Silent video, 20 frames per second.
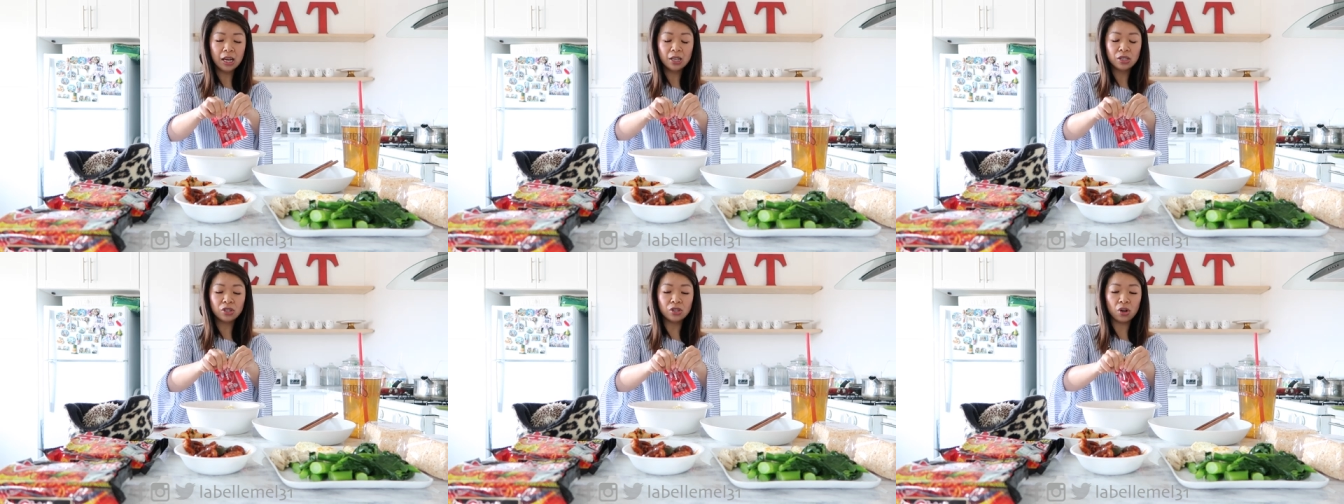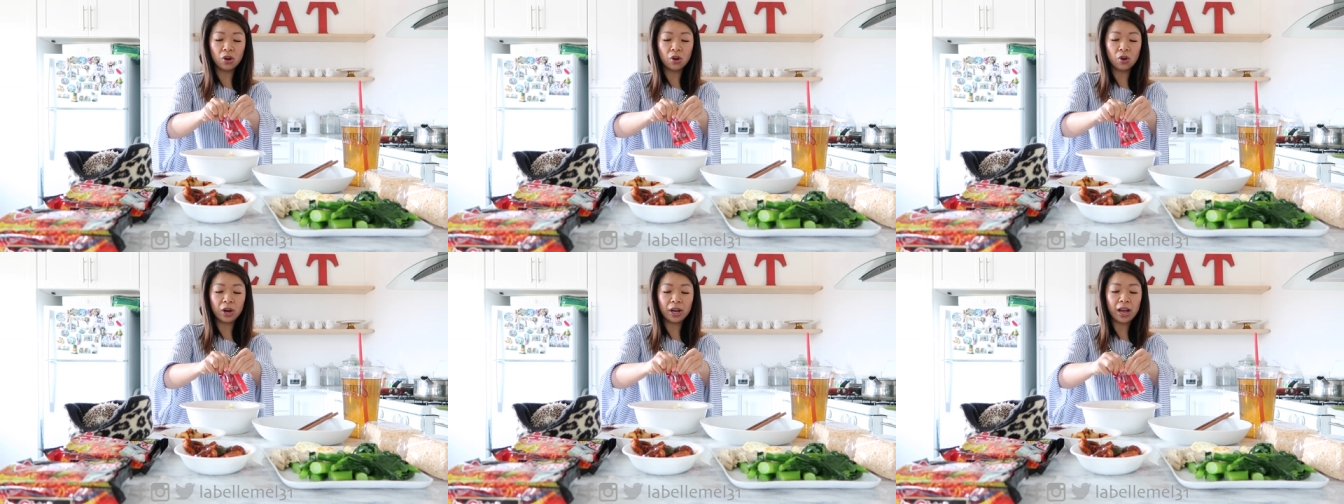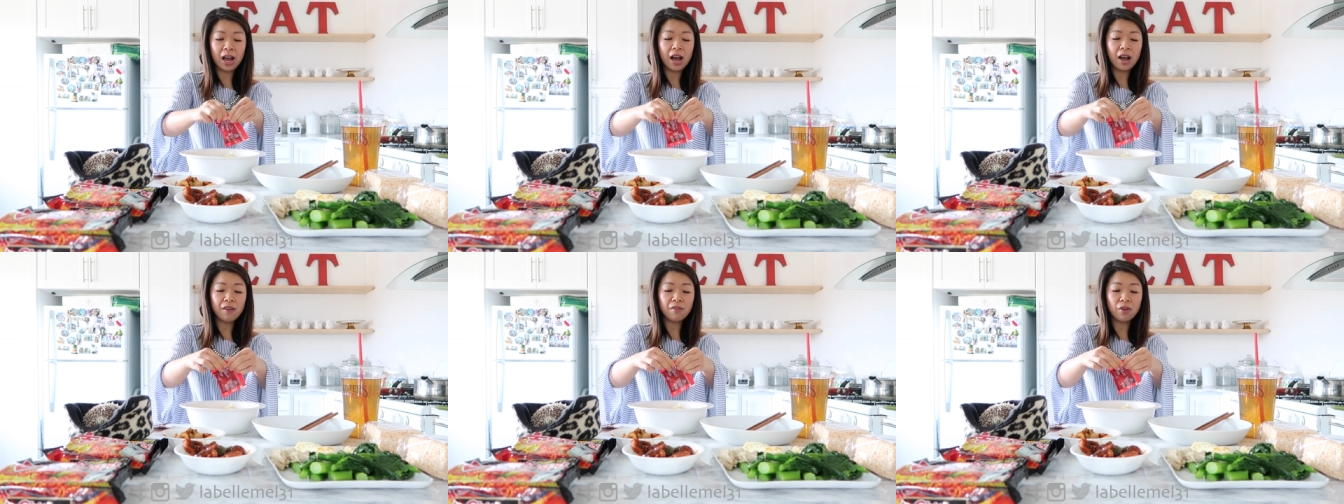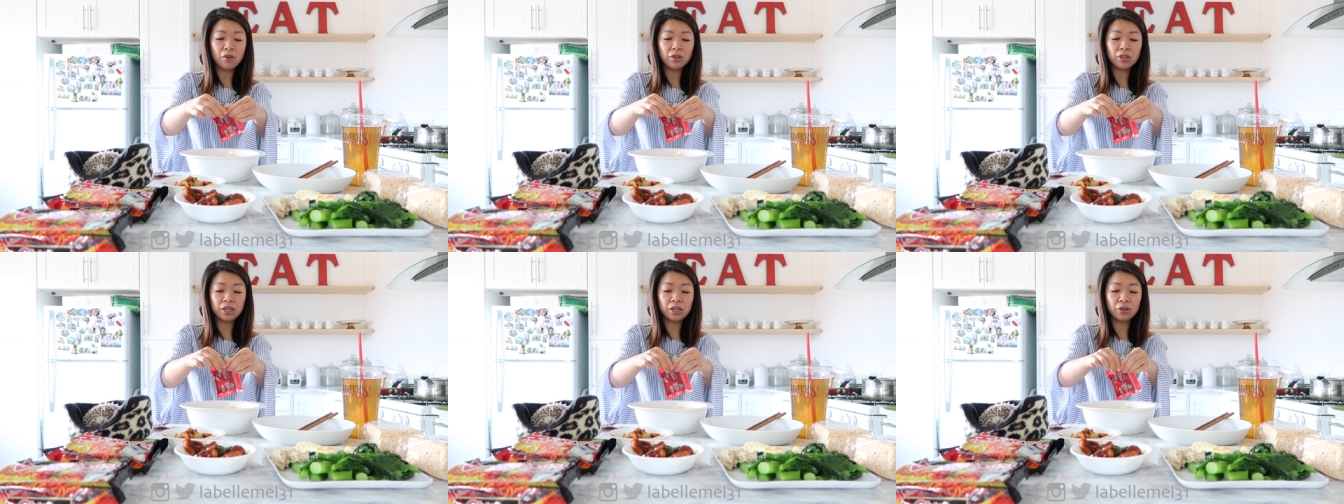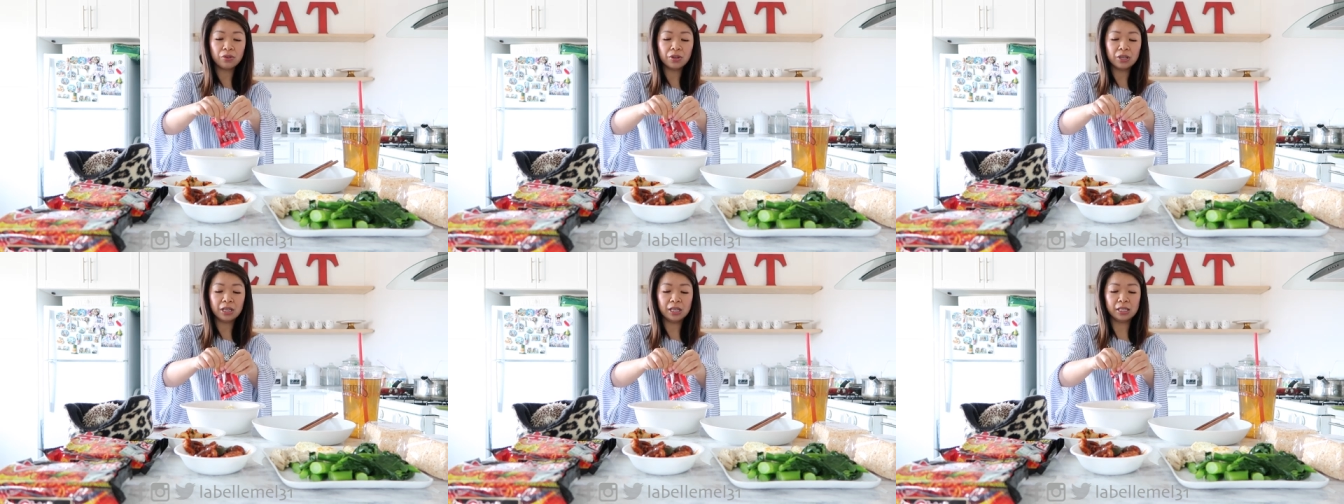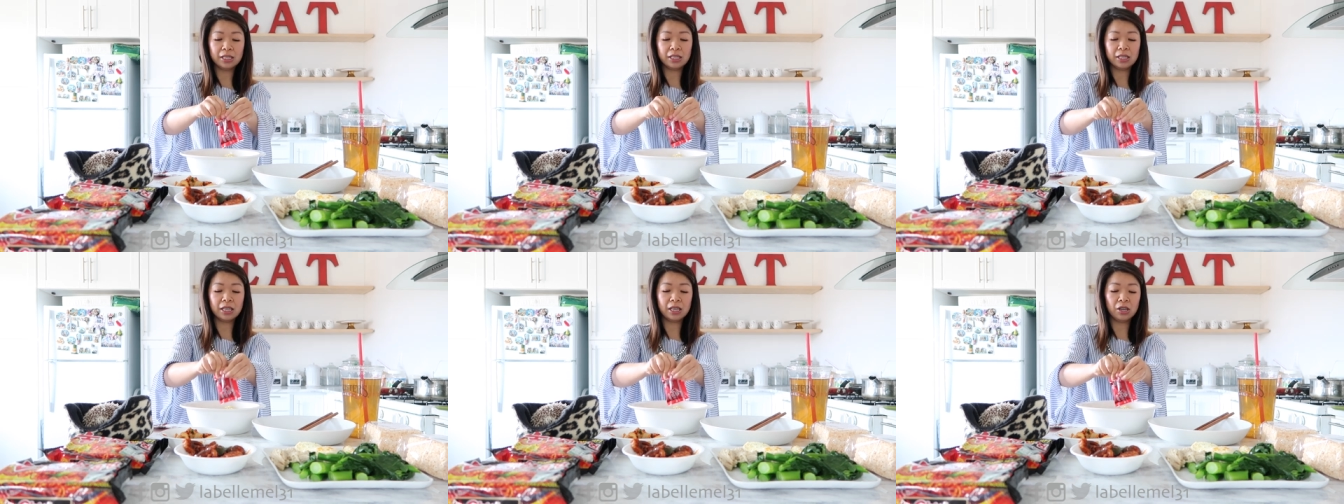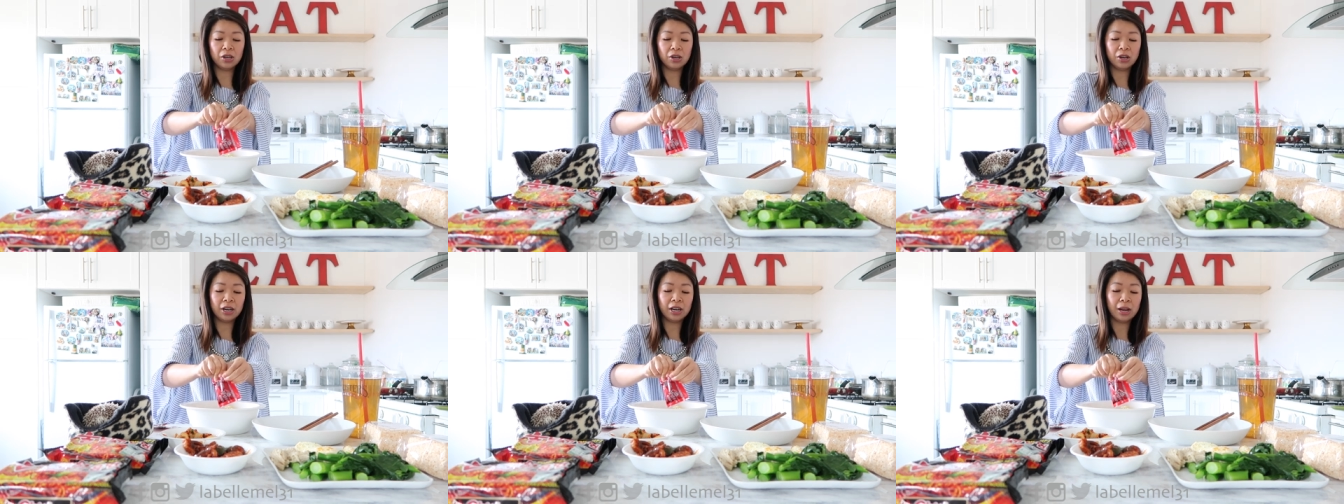So I have all the ingredients
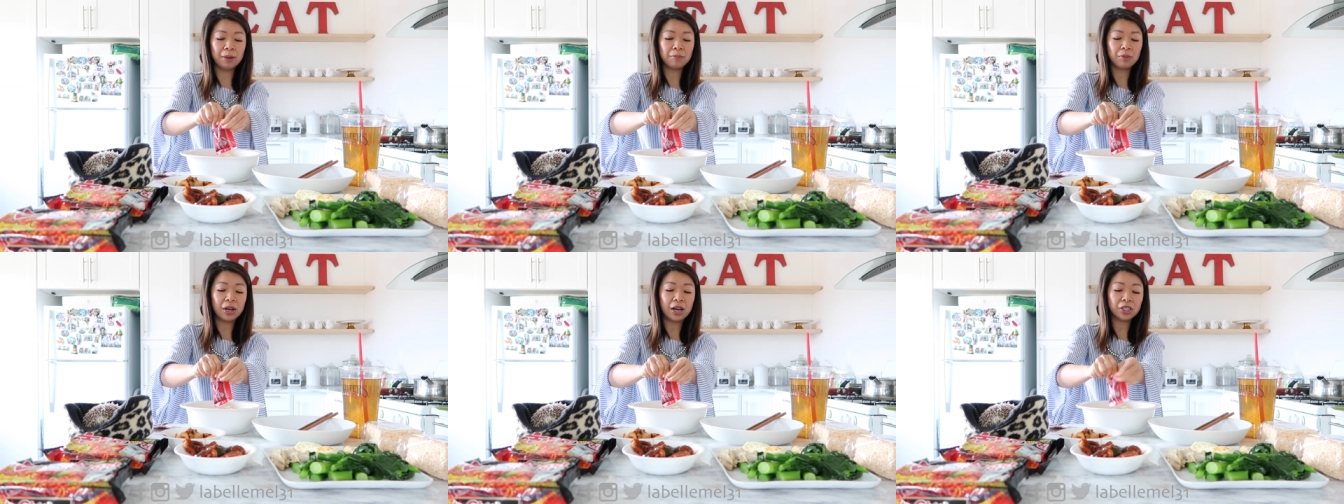here and I'm